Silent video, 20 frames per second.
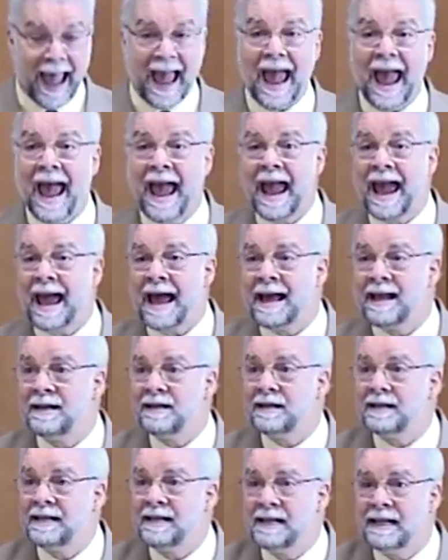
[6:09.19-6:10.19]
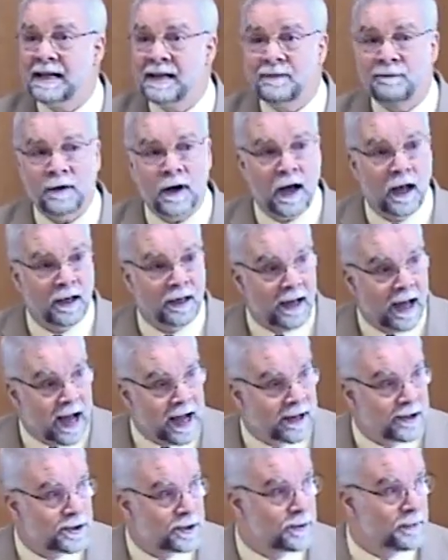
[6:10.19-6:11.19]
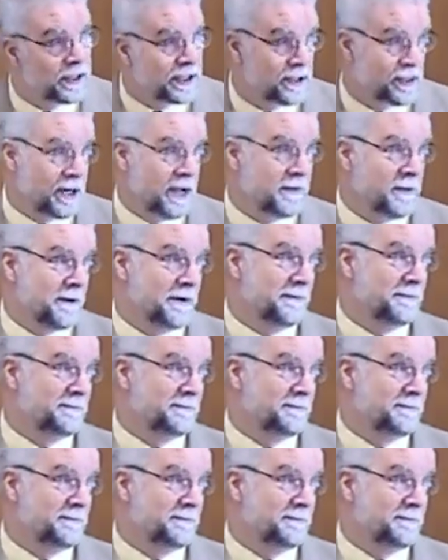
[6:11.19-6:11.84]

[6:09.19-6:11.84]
and give a lot to each other.